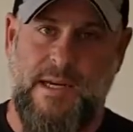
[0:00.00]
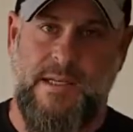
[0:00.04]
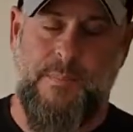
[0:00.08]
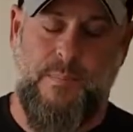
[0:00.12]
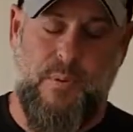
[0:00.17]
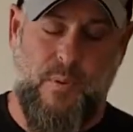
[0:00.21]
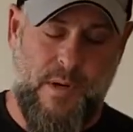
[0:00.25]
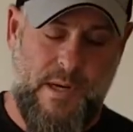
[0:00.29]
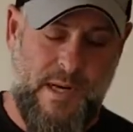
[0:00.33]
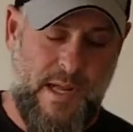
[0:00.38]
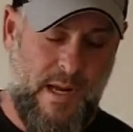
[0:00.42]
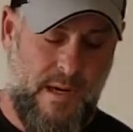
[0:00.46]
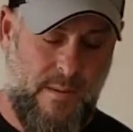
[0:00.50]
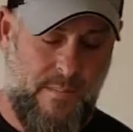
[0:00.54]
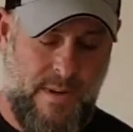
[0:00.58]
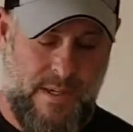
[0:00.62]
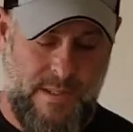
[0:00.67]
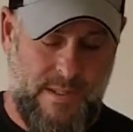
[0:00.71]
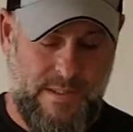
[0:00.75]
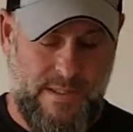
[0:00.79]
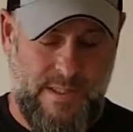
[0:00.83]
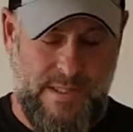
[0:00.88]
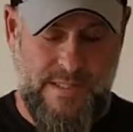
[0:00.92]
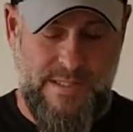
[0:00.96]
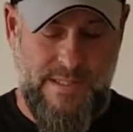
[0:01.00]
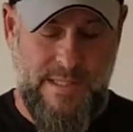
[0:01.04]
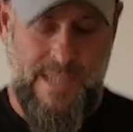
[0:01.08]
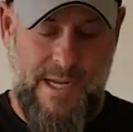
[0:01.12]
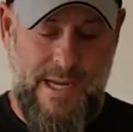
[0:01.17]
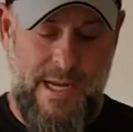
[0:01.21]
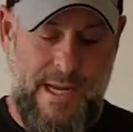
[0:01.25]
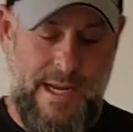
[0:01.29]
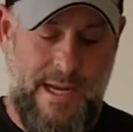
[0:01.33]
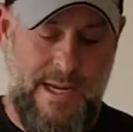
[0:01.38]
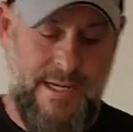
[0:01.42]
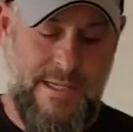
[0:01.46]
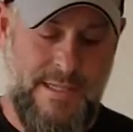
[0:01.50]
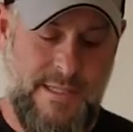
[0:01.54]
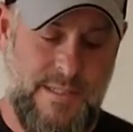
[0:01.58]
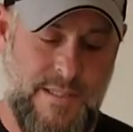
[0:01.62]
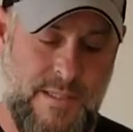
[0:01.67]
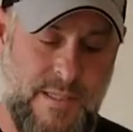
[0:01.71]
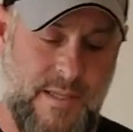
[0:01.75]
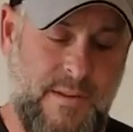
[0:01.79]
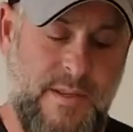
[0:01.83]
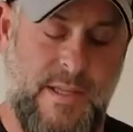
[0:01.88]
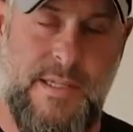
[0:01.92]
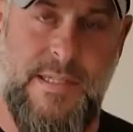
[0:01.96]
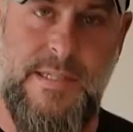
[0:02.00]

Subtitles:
to point out about this is the